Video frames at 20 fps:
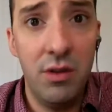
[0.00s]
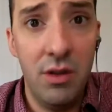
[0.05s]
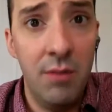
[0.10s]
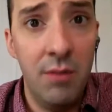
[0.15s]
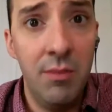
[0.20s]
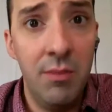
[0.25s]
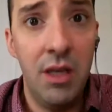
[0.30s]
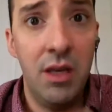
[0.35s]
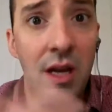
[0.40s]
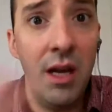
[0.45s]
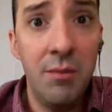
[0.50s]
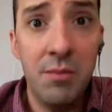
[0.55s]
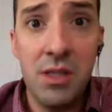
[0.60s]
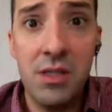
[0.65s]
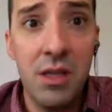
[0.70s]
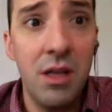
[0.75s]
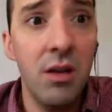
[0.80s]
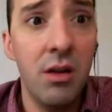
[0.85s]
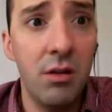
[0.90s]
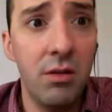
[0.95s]
I mean, I'm
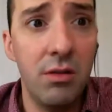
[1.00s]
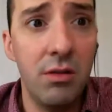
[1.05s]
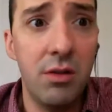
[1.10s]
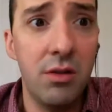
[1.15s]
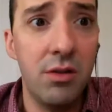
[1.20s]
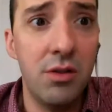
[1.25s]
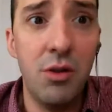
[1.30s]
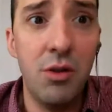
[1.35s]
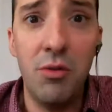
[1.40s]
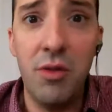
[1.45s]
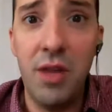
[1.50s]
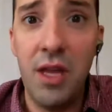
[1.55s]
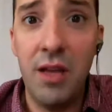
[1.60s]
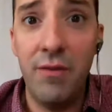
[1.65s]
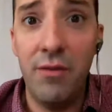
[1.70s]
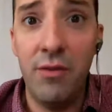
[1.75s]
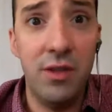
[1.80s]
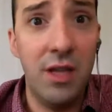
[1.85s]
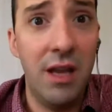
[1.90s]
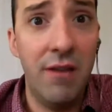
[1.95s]
still so
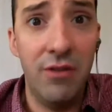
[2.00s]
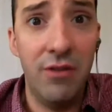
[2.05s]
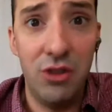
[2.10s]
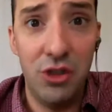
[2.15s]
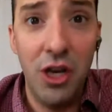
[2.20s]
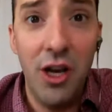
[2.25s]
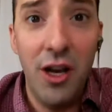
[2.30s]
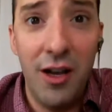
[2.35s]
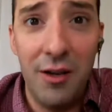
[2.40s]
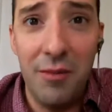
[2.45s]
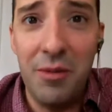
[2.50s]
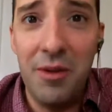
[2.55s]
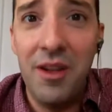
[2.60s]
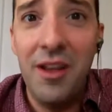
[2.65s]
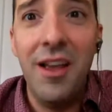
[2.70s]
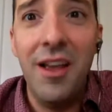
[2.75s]
thankful to have a job.